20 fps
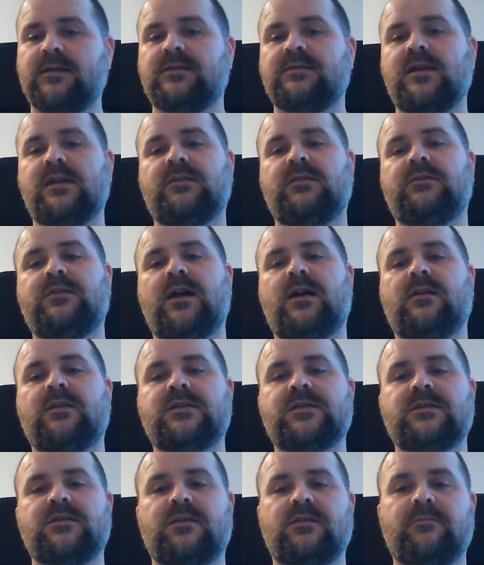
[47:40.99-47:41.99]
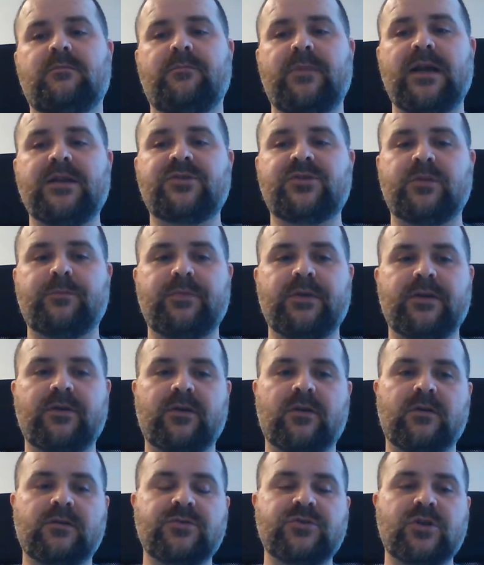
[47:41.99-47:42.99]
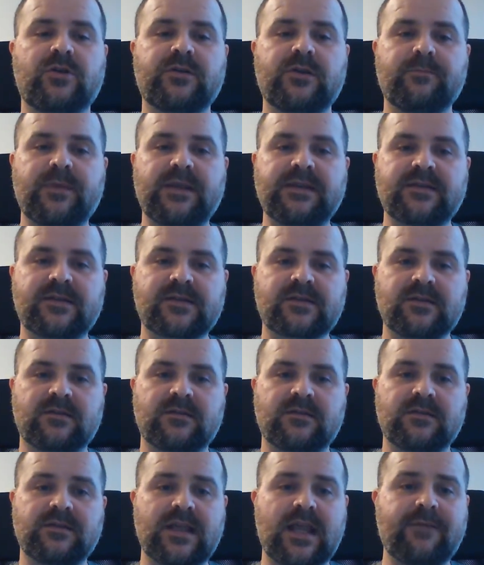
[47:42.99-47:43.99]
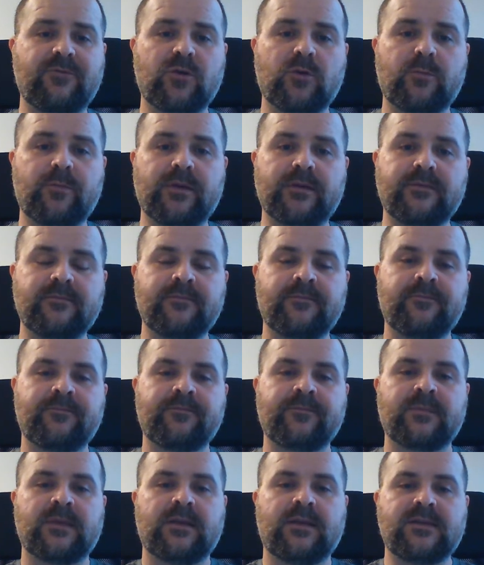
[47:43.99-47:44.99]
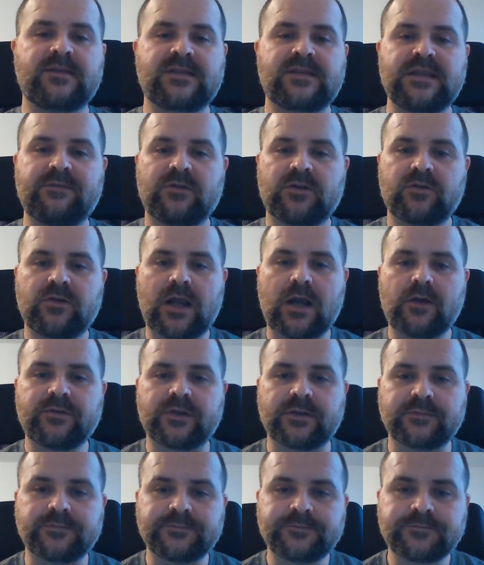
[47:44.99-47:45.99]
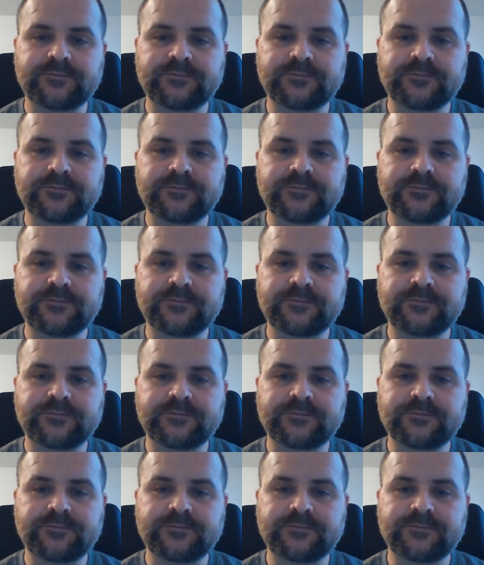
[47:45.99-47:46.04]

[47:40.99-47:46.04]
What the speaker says: Tucker Carlson, Ben Shapiro, Jordan Peterson, Dave Rubin, and Steven Crowder.